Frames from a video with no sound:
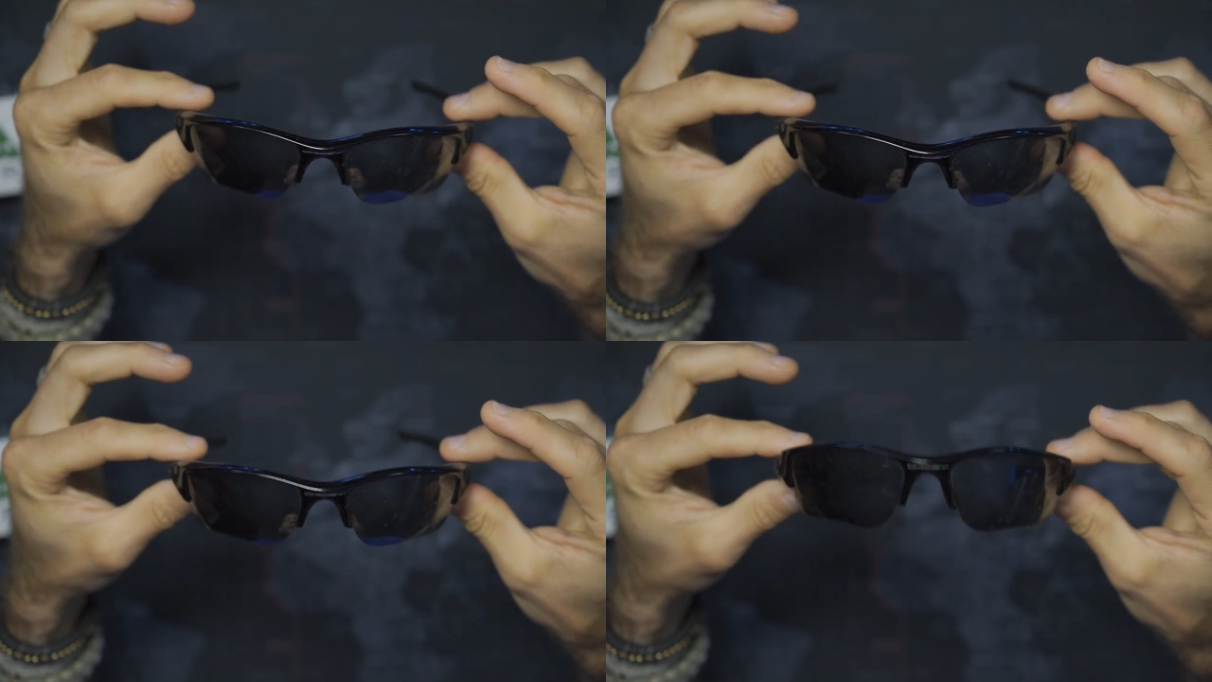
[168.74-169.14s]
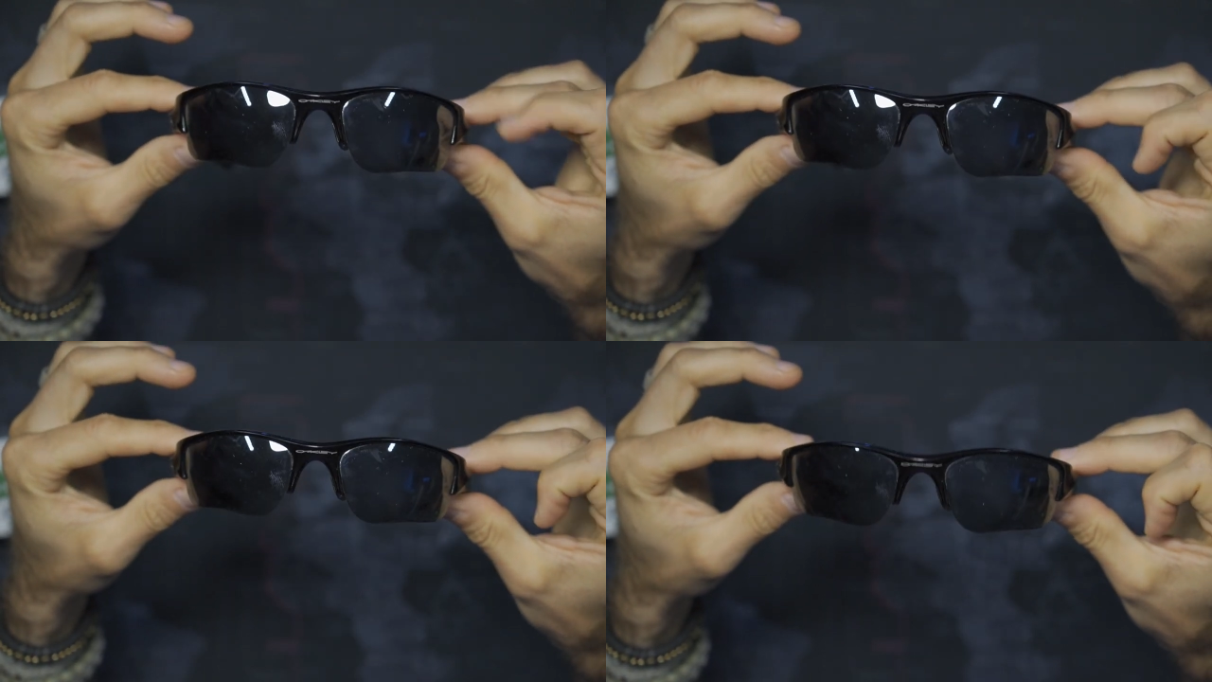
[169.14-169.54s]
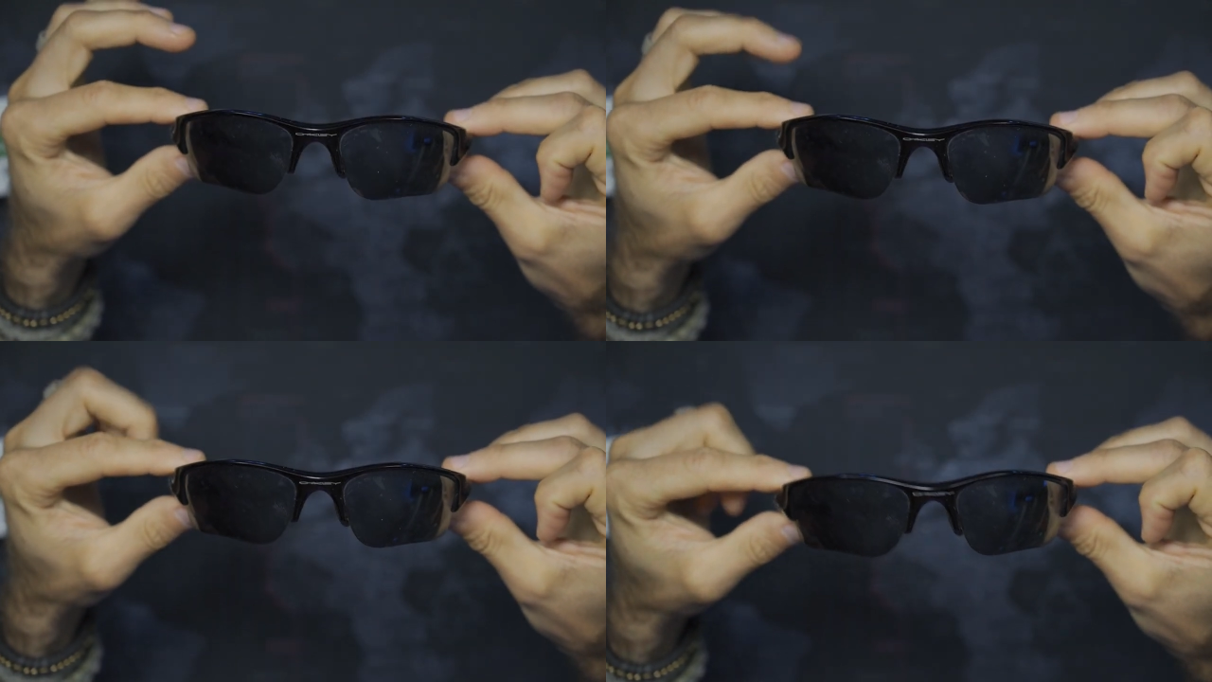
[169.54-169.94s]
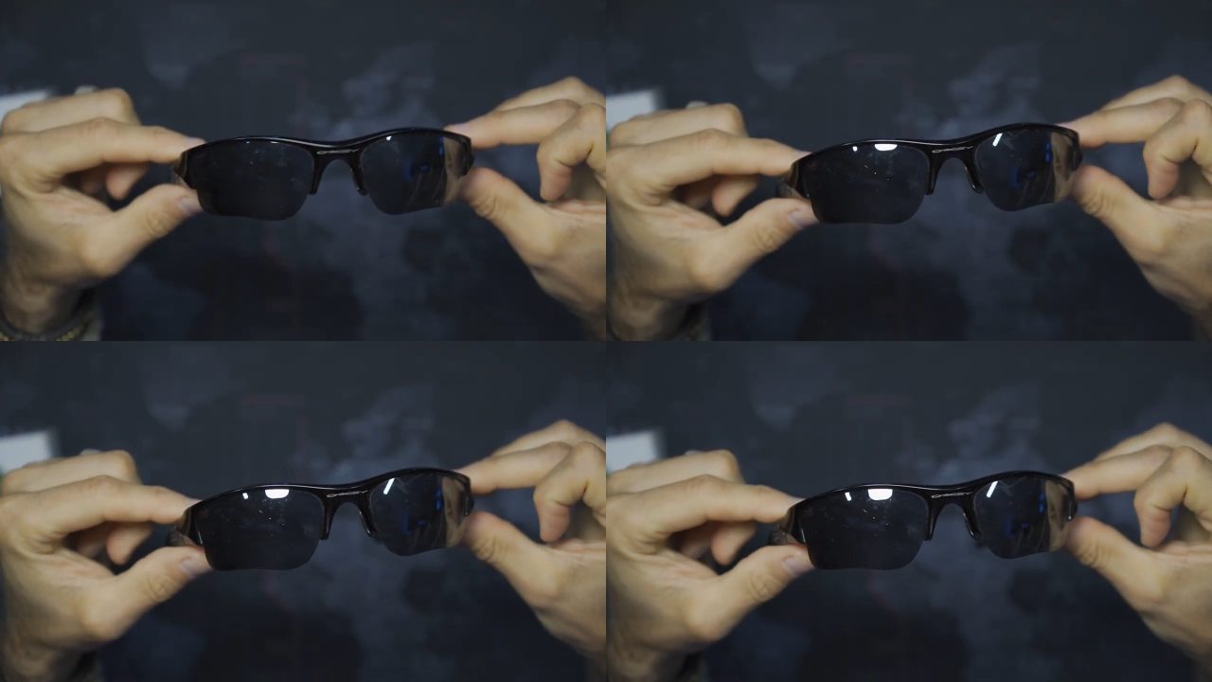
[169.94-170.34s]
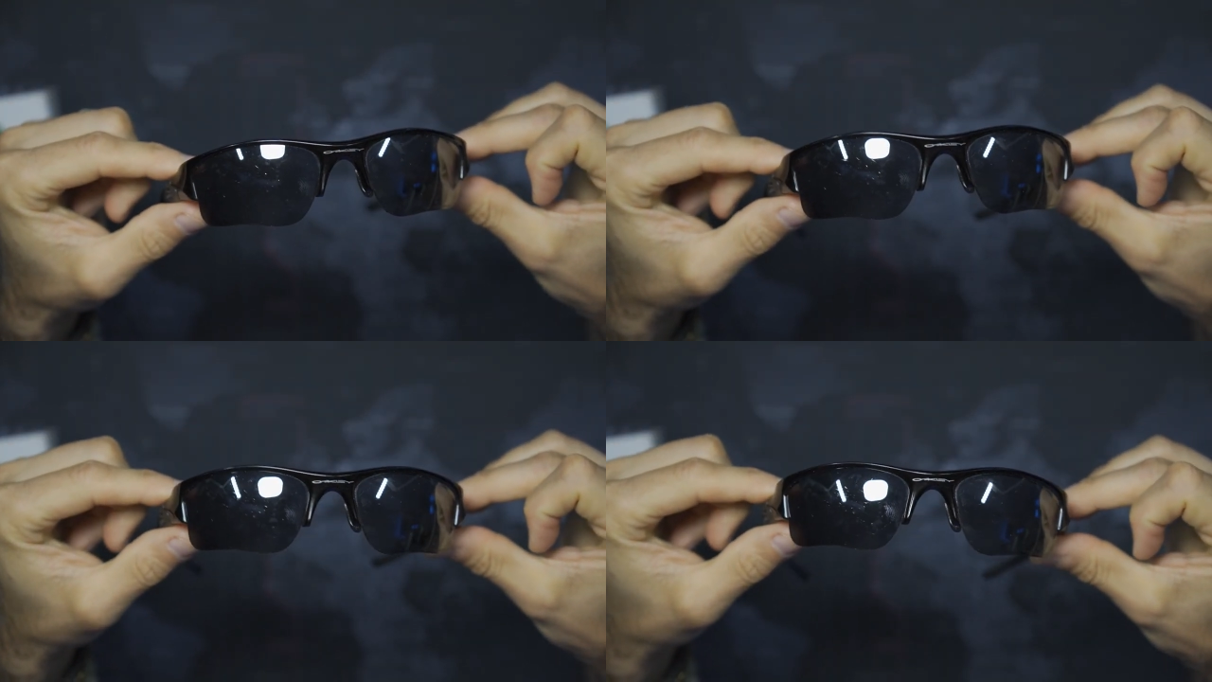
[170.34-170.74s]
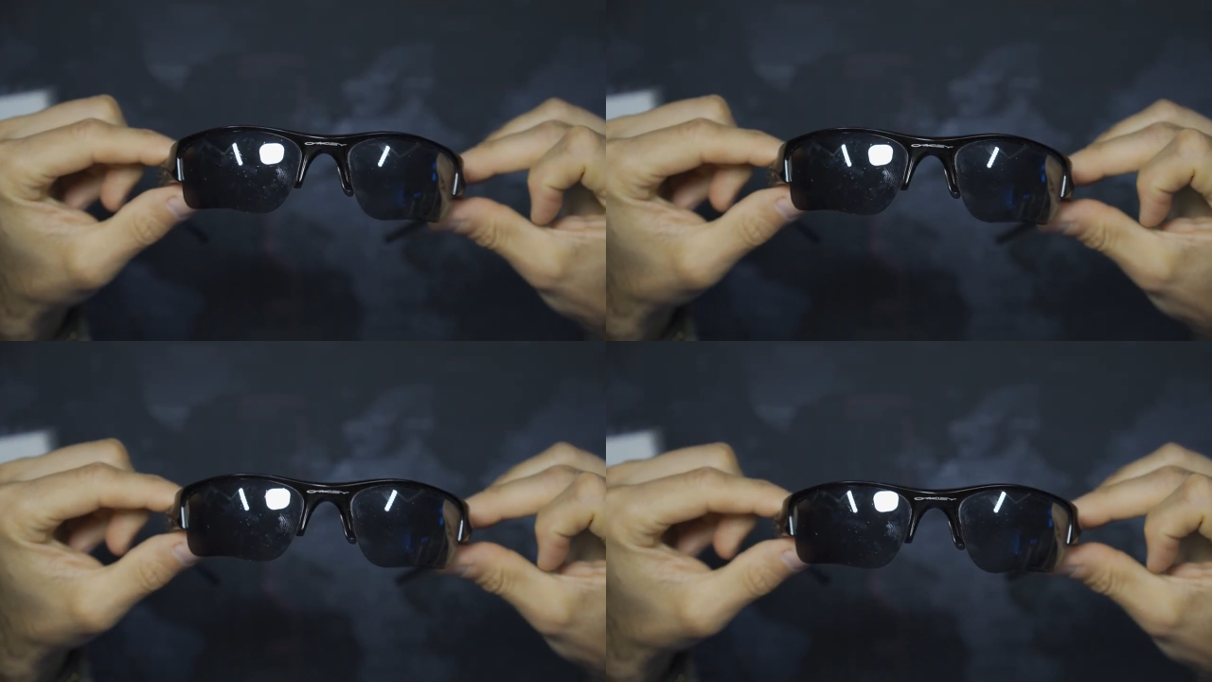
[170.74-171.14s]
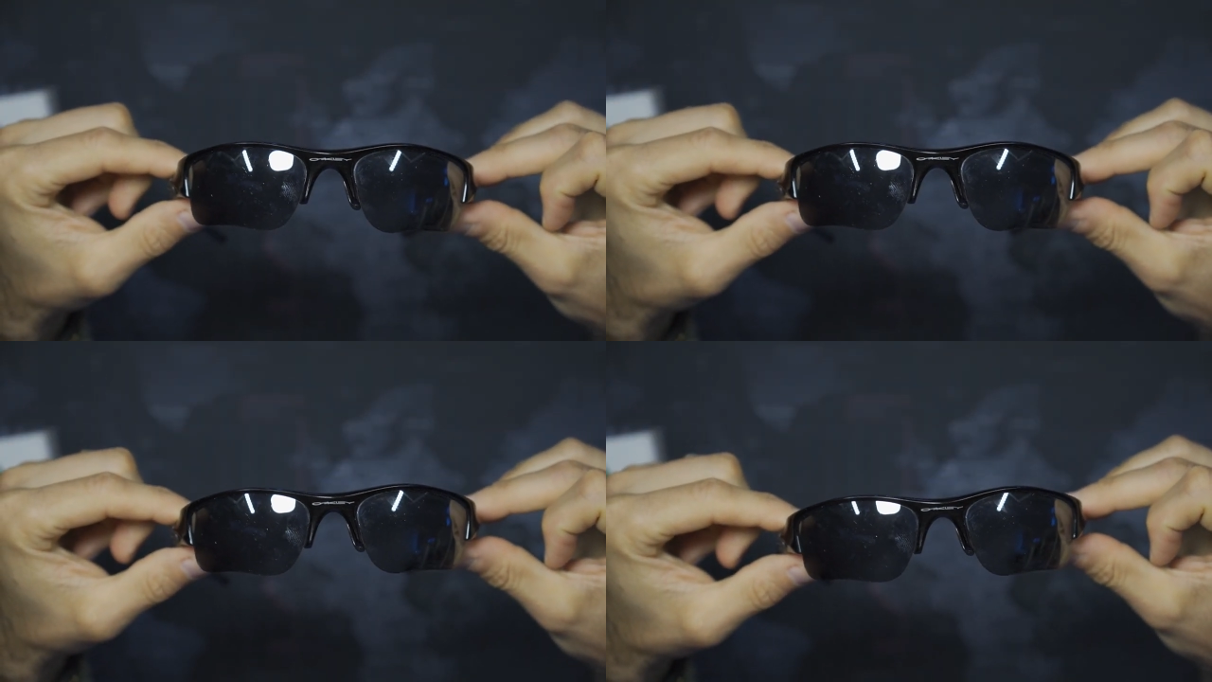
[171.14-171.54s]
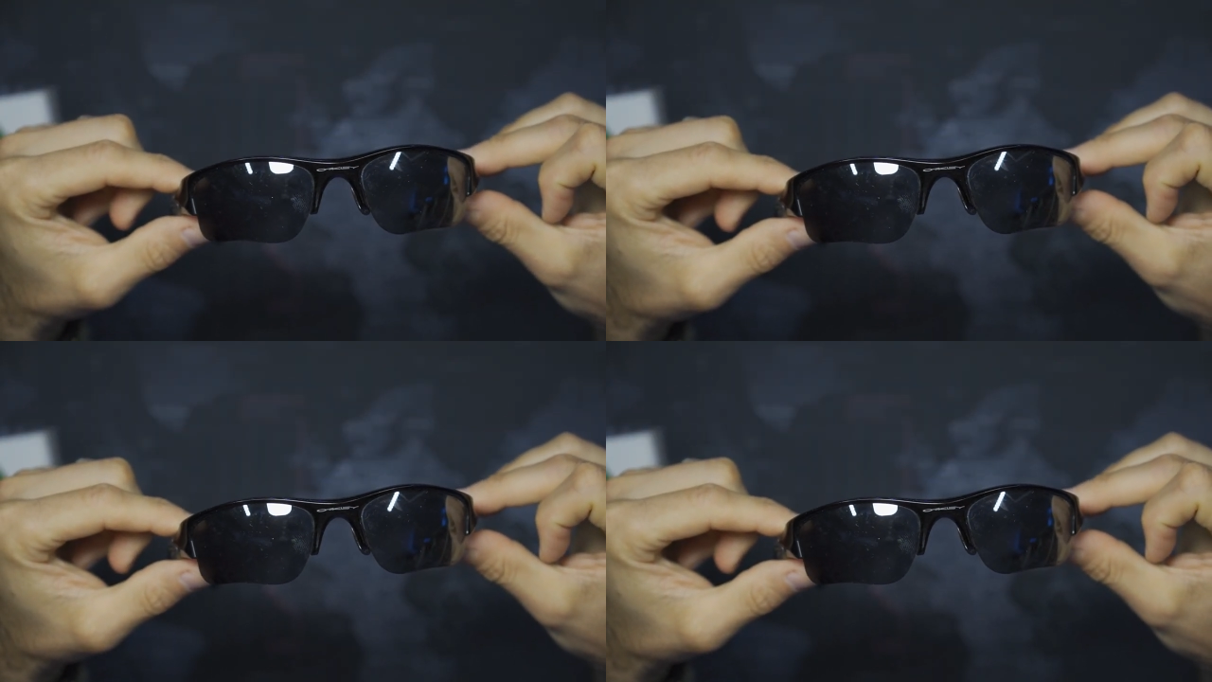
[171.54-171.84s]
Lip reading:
Nobody's mouth can be seen.